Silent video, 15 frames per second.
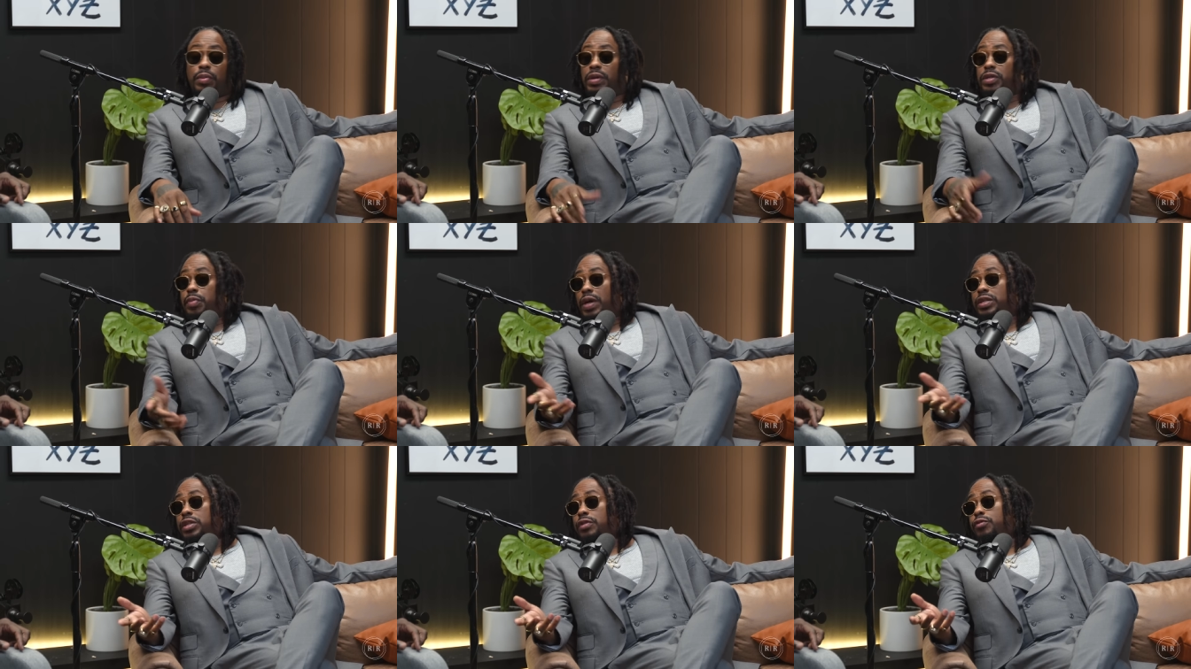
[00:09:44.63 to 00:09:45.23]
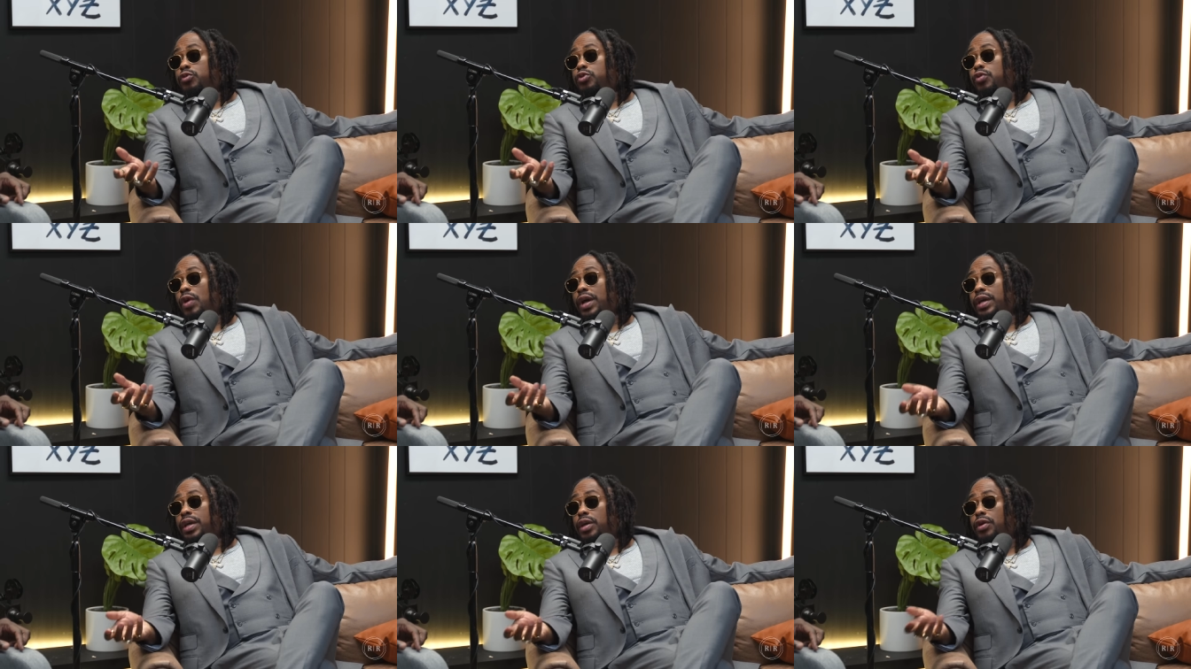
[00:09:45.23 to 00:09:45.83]
Especially if you're
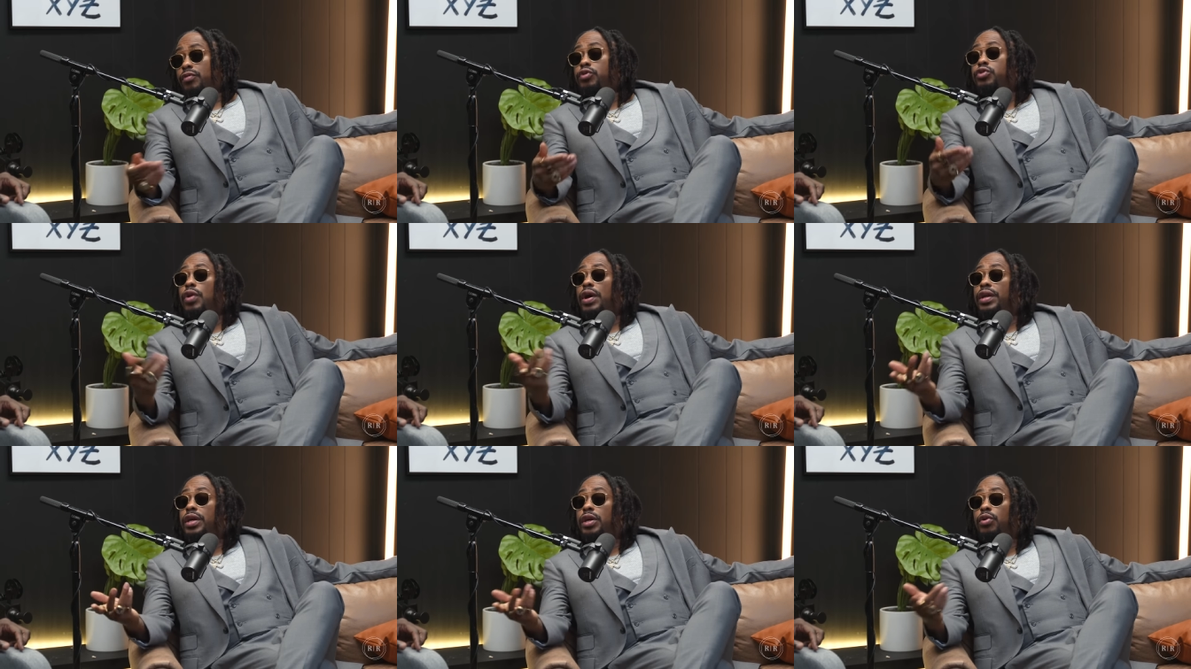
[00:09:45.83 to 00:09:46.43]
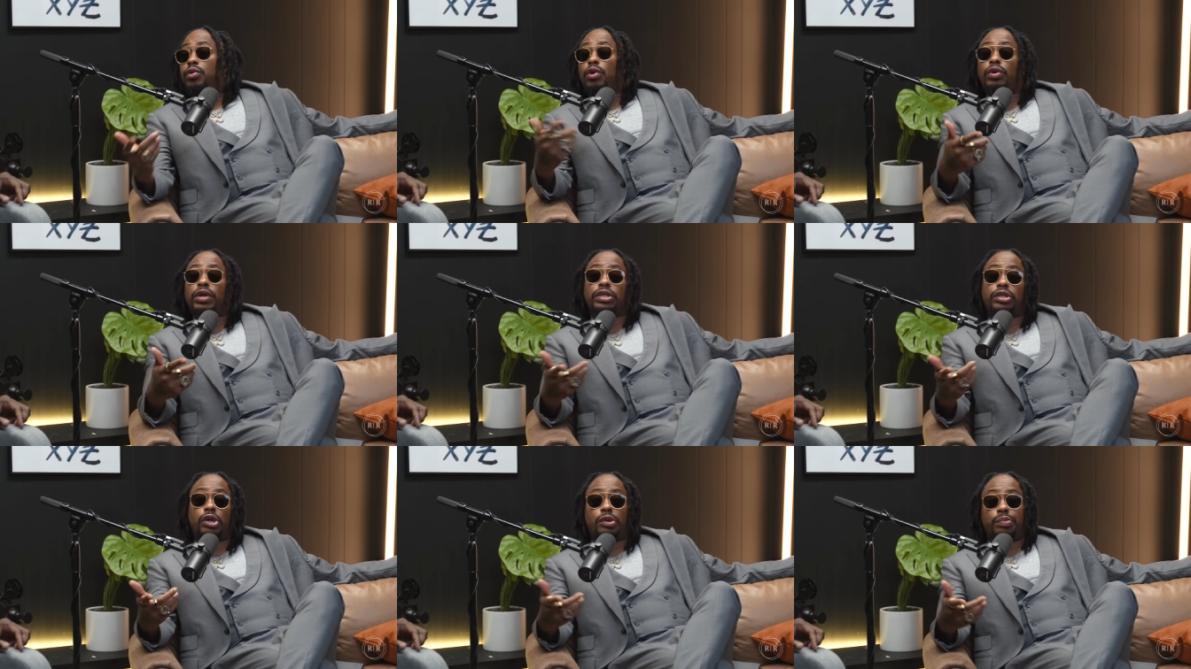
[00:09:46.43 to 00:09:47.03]
trying to heal. If you're trying to heal, go
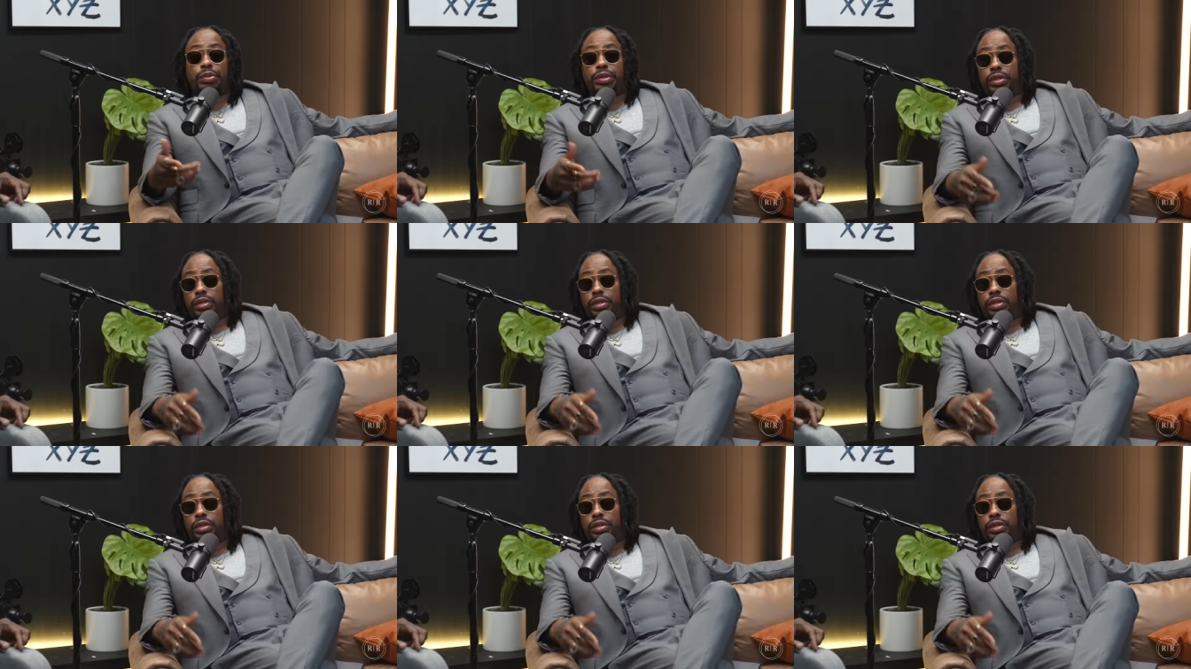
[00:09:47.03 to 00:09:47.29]
get therapy.